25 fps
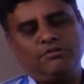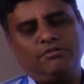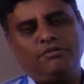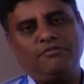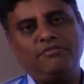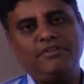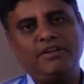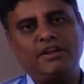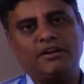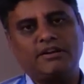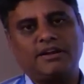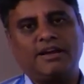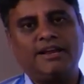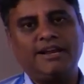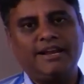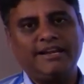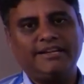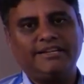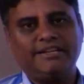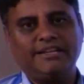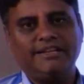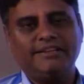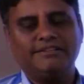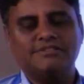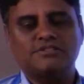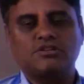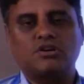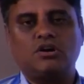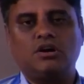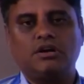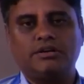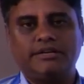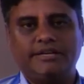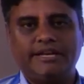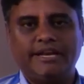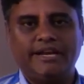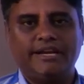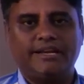we are collecting is
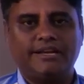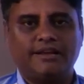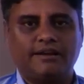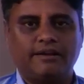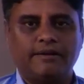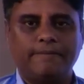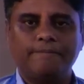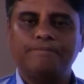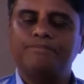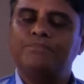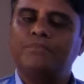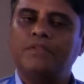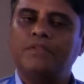called data.